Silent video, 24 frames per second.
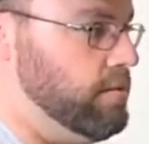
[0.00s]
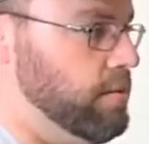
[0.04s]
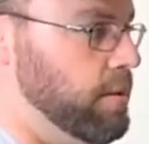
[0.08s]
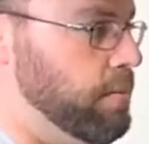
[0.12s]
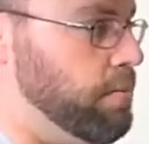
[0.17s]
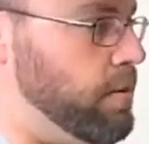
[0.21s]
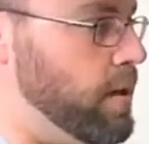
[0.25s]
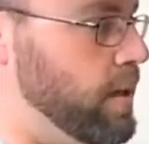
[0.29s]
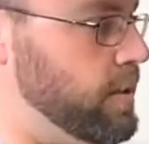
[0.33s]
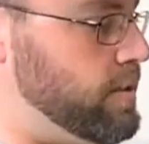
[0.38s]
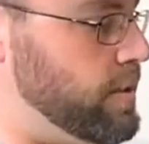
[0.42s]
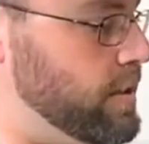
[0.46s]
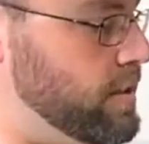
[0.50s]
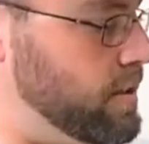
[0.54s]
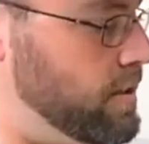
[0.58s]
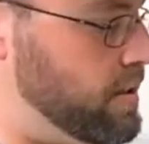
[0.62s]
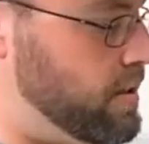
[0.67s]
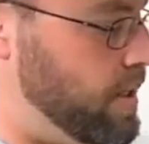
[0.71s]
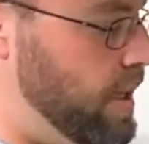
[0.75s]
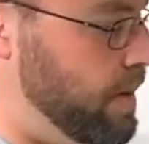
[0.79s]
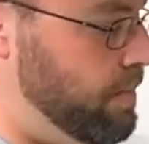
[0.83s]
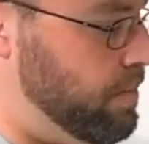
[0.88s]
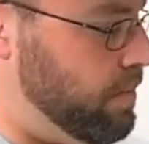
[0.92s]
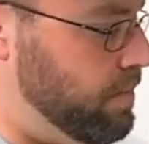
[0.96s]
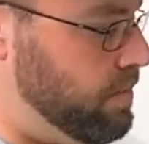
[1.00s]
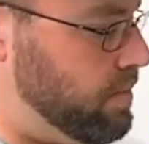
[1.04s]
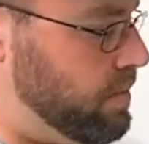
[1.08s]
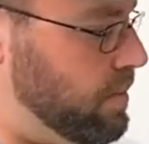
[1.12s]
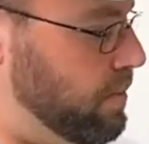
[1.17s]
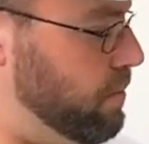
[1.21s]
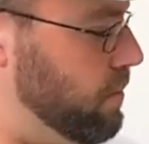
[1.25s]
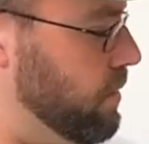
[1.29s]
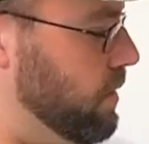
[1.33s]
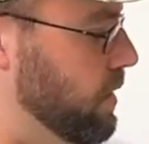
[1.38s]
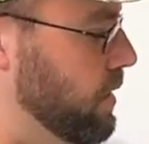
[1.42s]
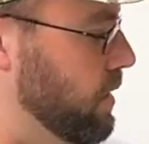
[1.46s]
We processed the sample,
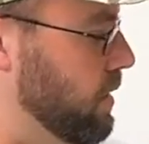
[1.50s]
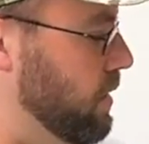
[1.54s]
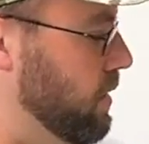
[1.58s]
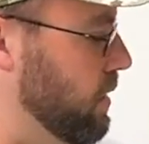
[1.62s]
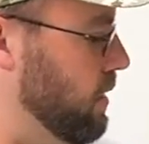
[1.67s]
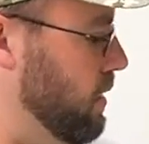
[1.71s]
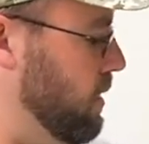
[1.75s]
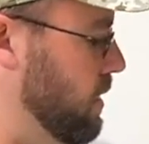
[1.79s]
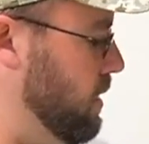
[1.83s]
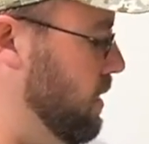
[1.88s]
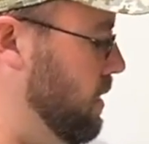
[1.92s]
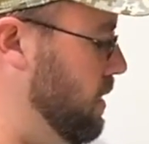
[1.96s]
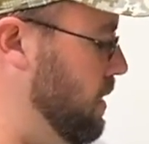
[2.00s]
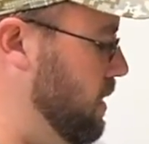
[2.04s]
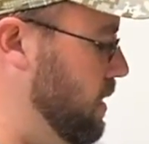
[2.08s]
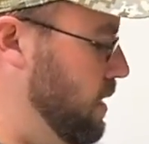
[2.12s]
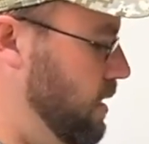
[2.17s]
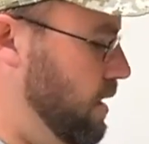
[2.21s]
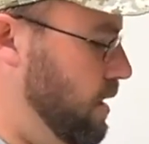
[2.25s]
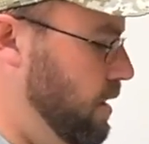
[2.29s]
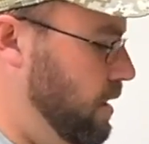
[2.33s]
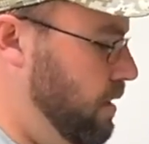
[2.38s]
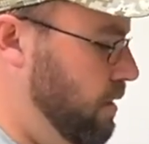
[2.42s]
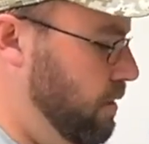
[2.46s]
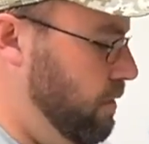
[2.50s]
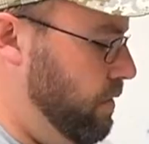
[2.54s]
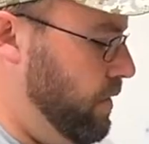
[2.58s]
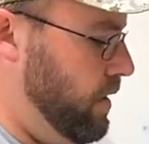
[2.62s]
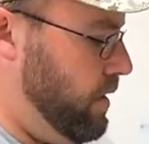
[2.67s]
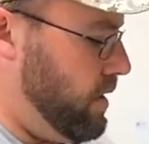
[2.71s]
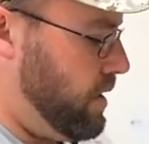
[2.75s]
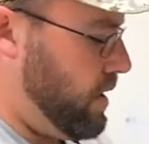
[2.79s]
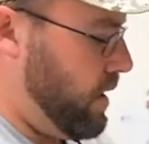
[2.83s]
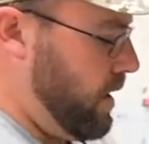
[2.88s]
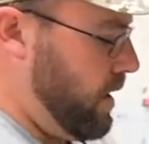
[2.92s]
so we're gonna finish